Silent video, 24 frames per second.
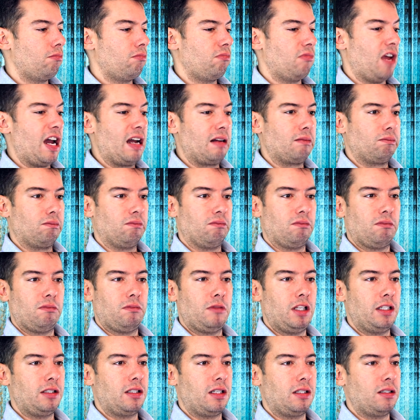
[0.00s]
yeah,
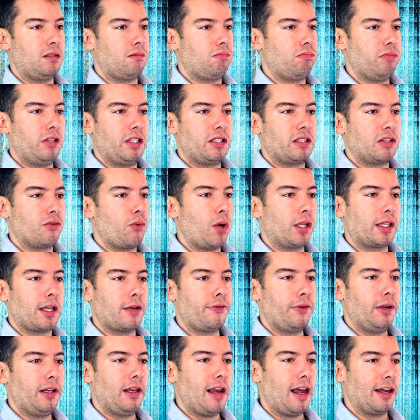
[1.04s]
this is what I
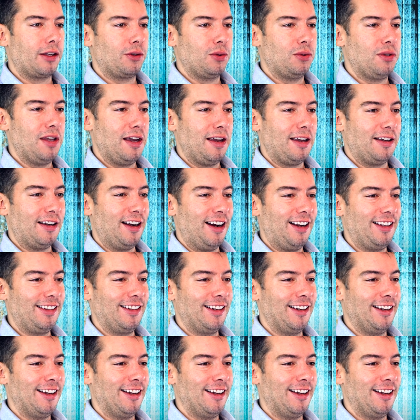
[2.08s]
feel like today, right?